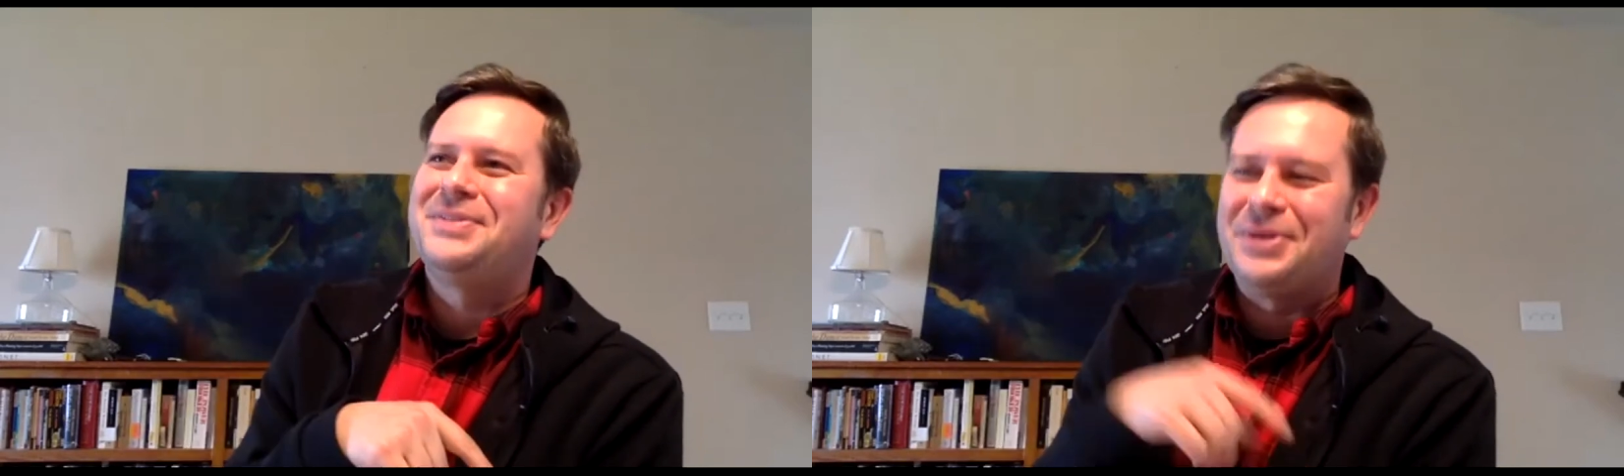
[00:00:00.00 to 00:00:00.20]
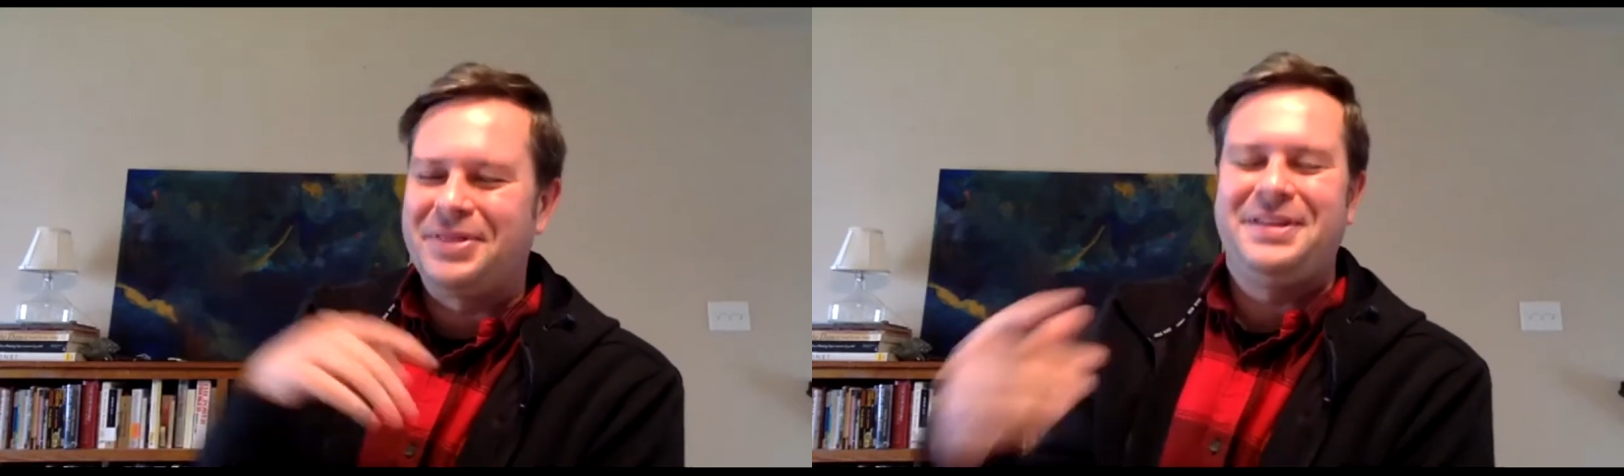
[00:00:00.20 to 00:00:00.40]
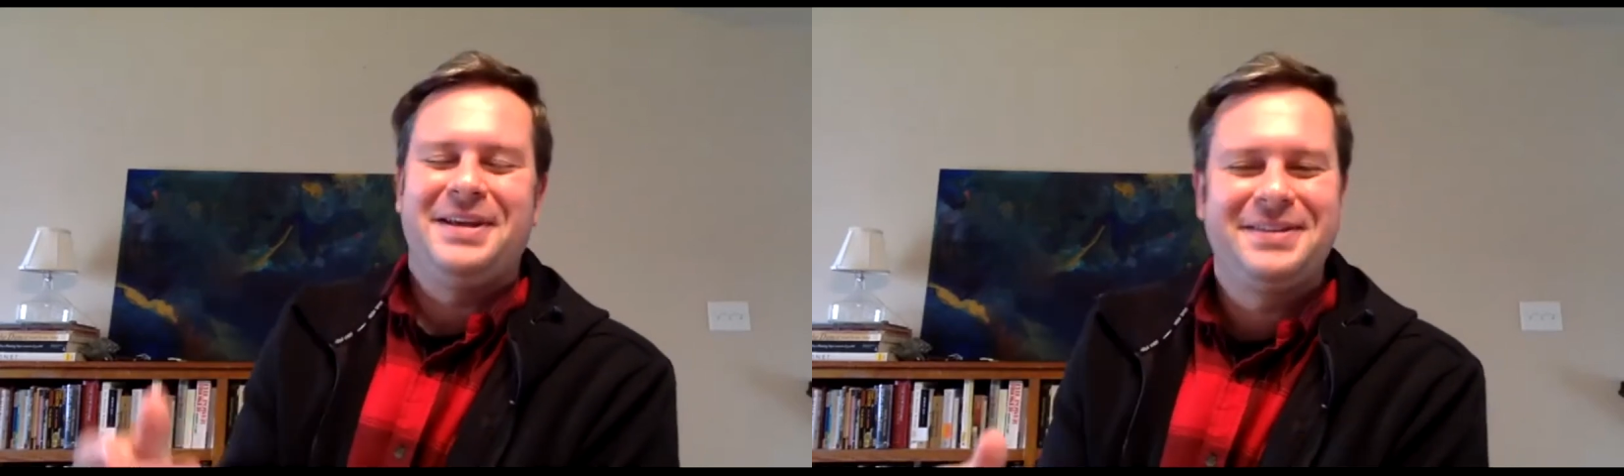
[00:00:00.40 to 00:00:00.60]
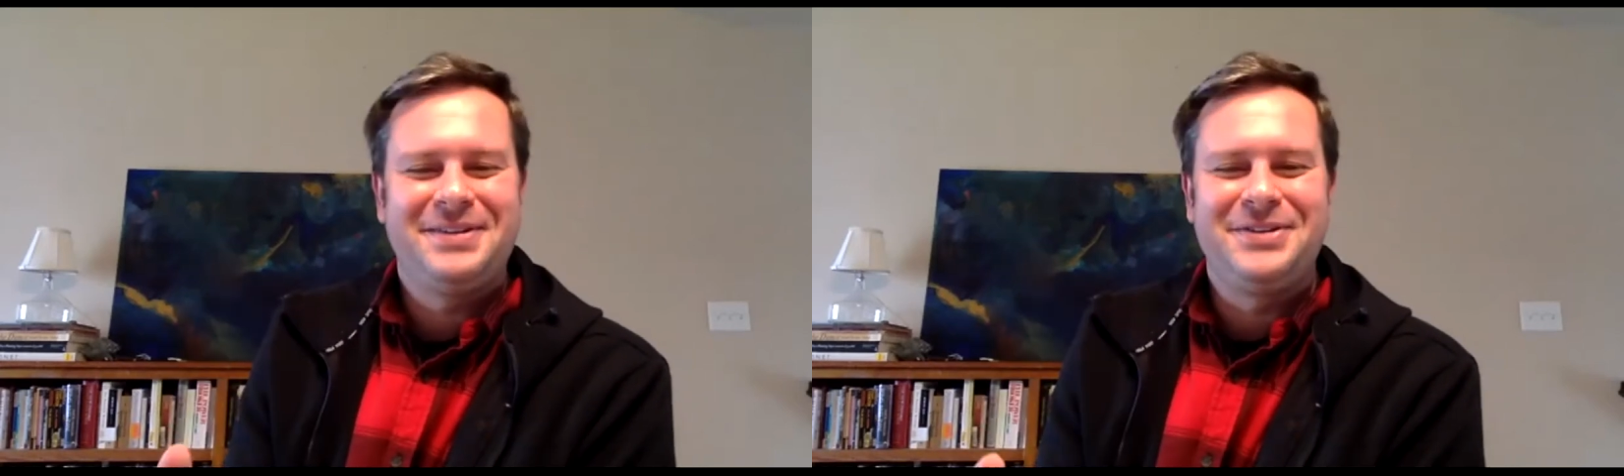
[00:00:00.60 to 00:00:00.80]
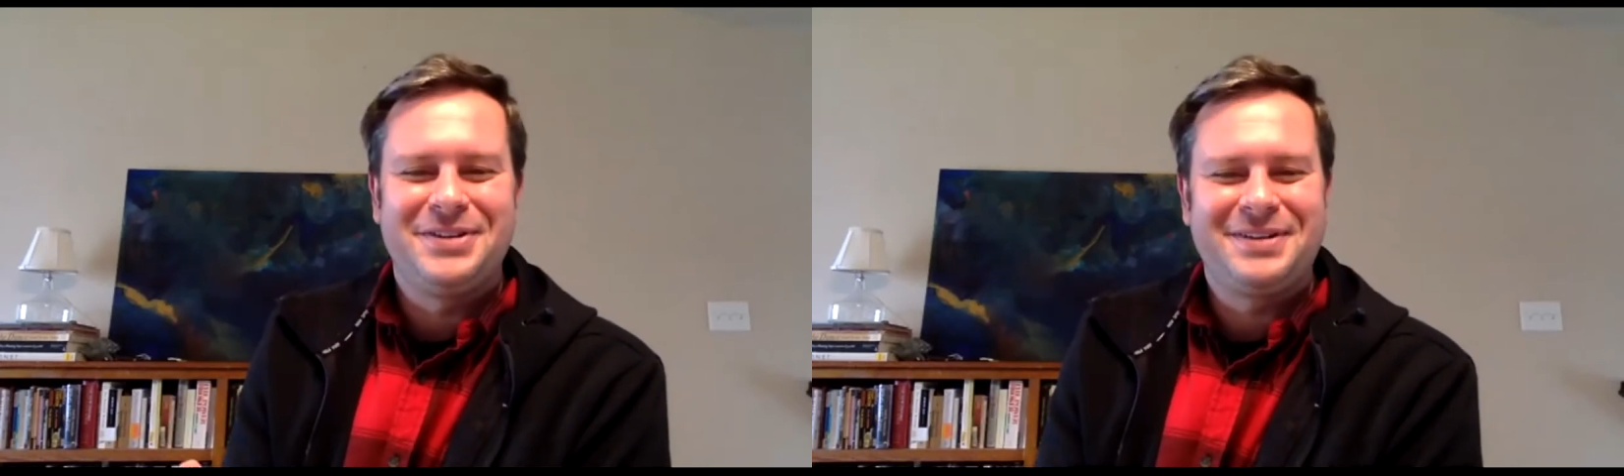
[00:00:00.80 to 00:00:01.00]
with the answer
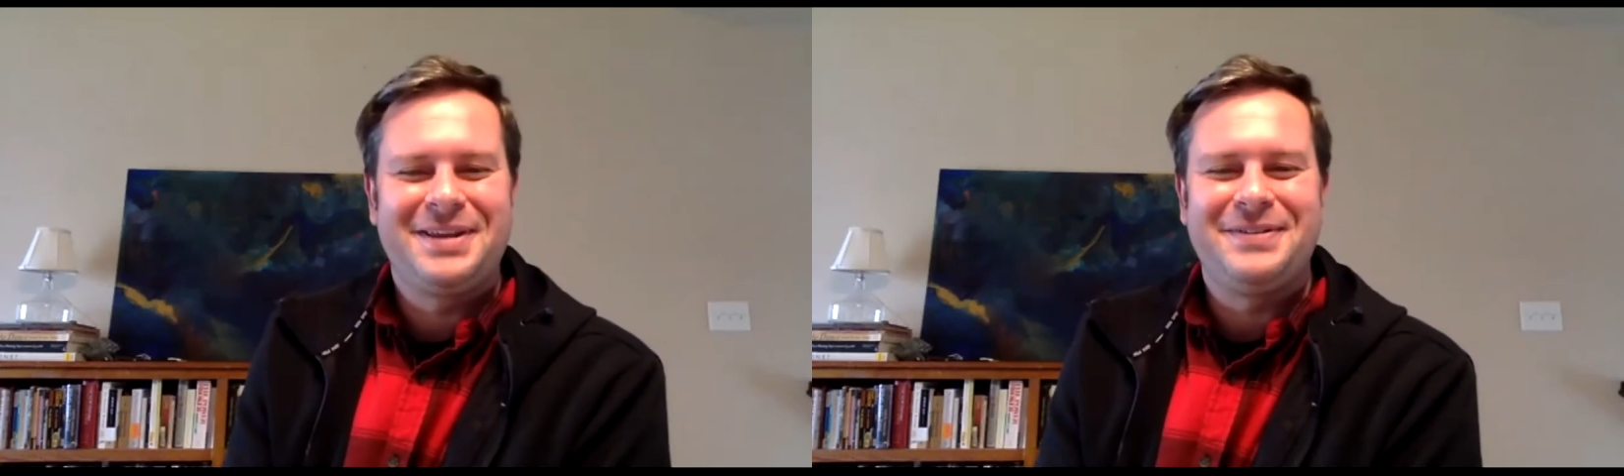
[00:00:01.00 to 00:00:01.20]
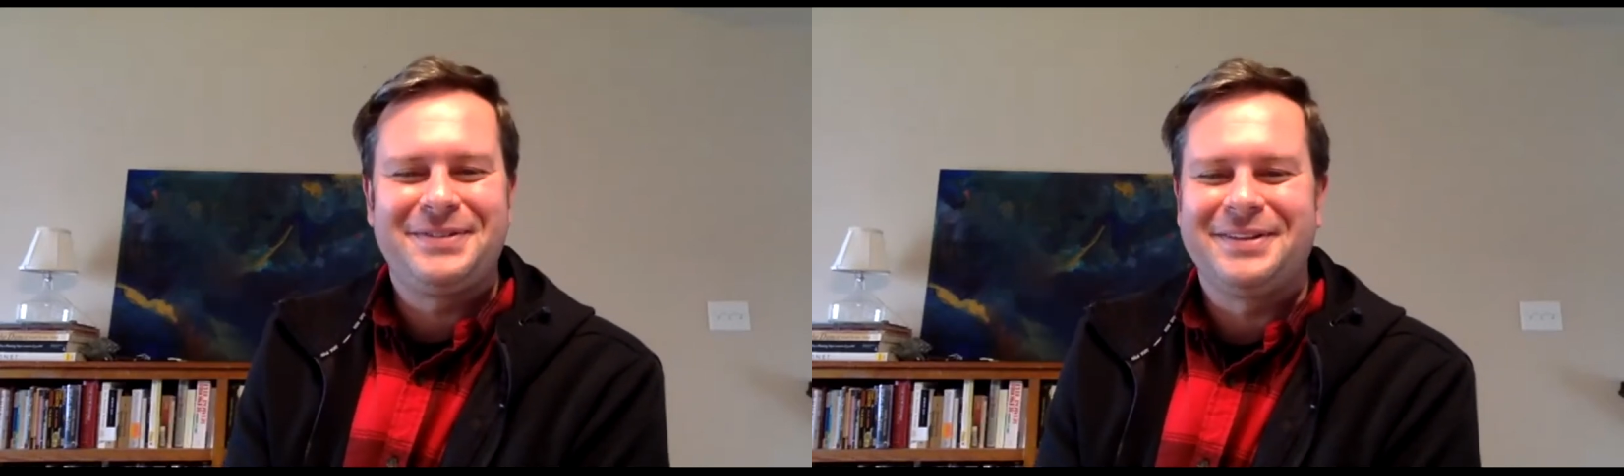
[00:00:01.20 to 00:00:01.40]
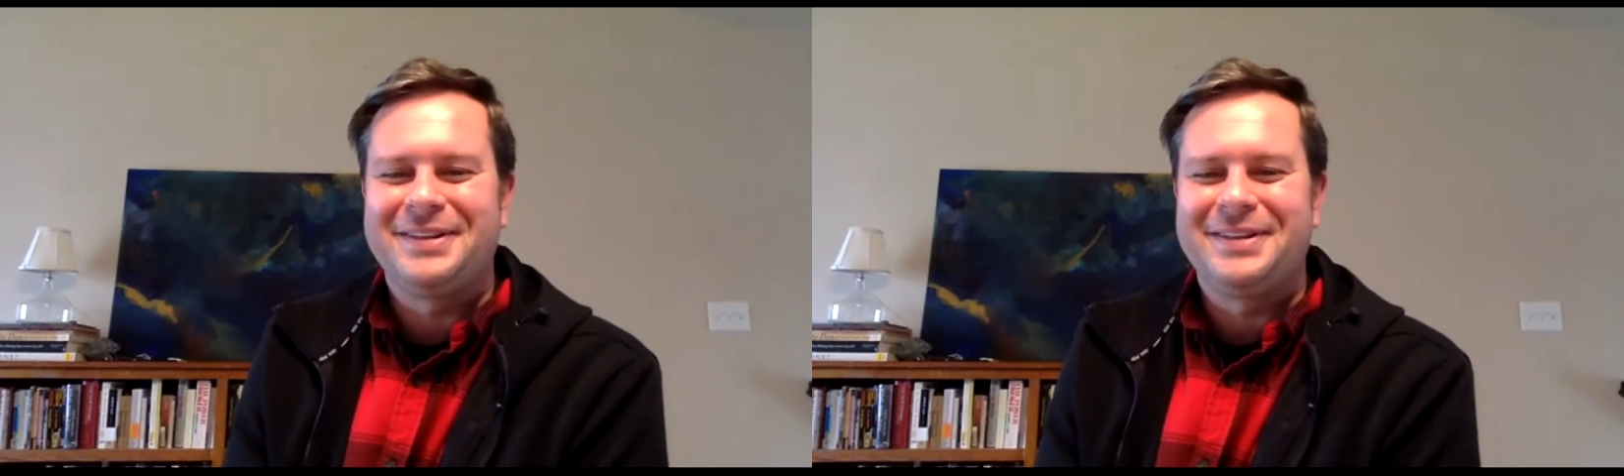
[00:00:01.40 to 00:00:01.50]
you just gave to the